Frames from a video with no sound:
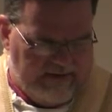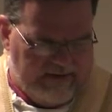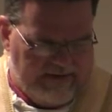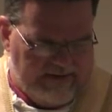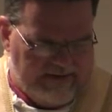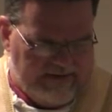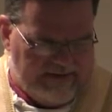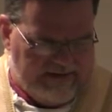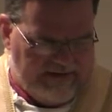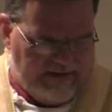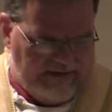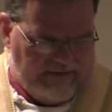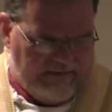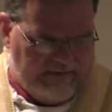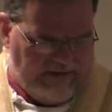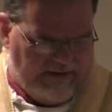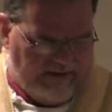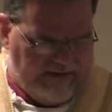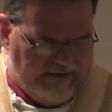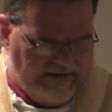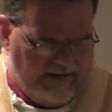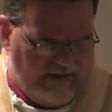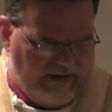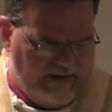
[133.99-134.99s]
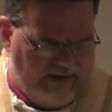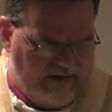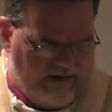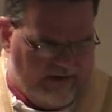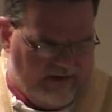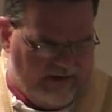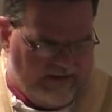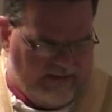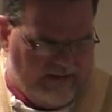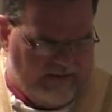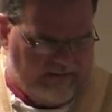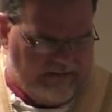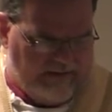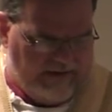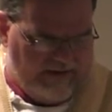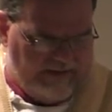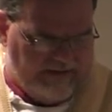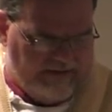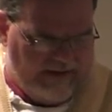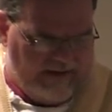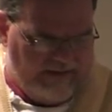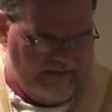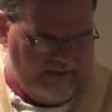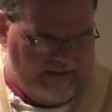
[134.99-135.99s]
He said to him, Take
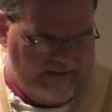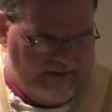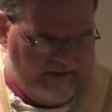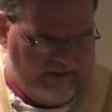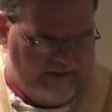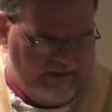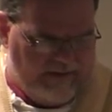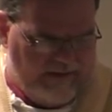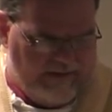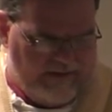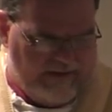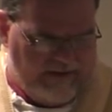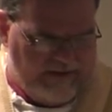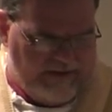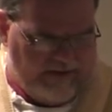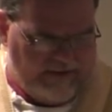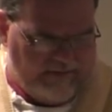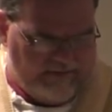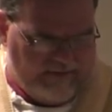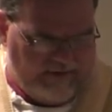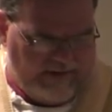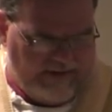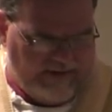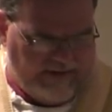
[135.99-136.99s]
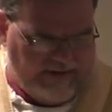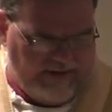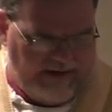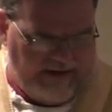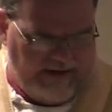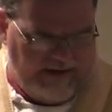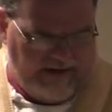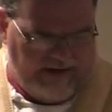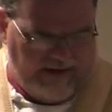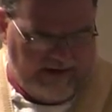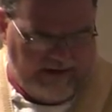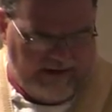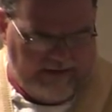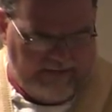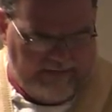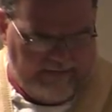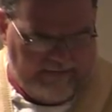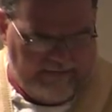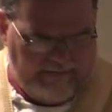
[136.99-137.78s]
thy bill, and write 80.